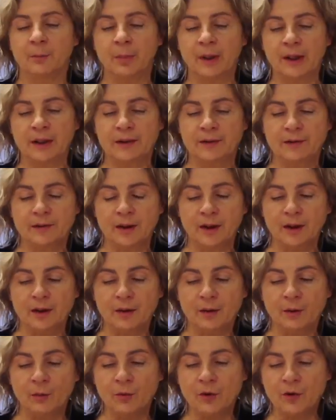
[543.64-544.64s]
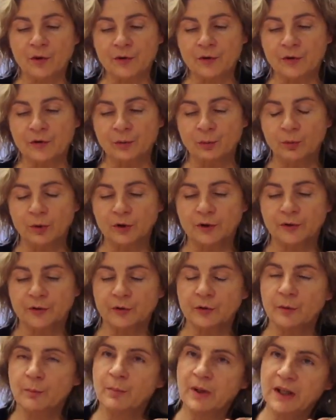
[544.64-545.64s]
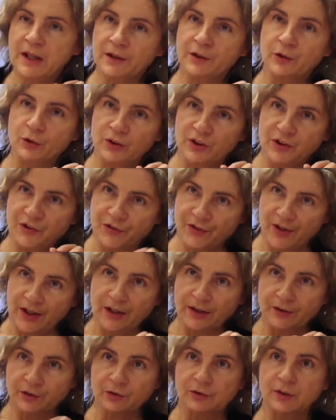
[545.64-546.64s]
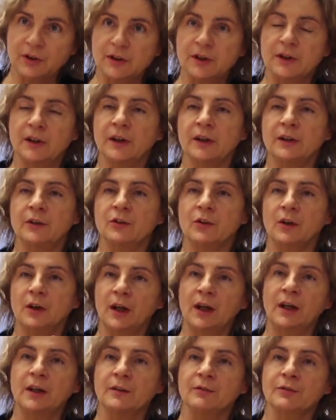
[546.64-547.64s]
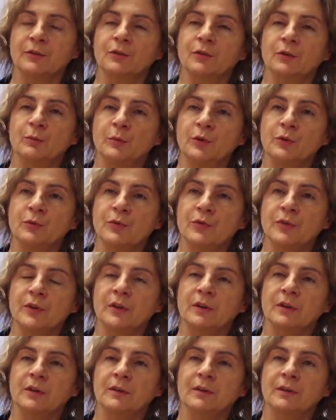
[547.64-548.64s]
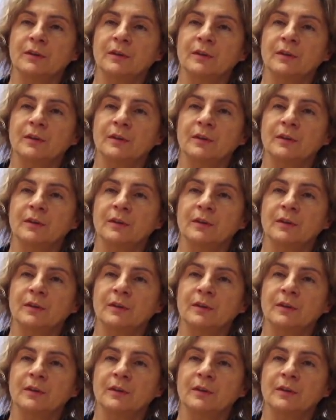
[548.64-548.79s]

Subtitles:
But what made you decide to dedicate your life to the music?